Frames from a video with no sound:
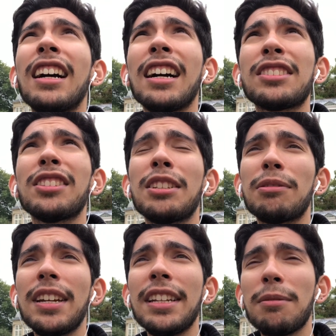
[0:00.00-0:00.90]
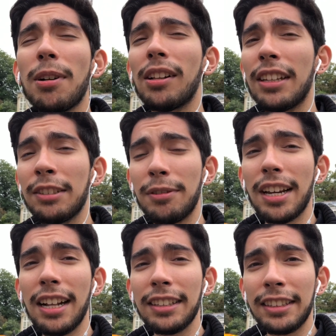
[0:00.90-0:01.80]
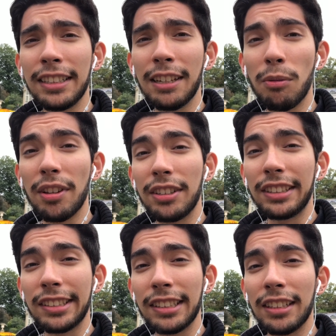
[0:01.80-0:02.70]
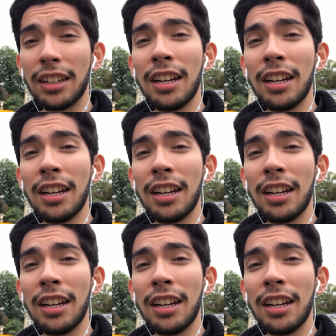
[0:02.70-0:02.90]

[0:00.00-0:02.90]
actually raining, well, in reality the weather is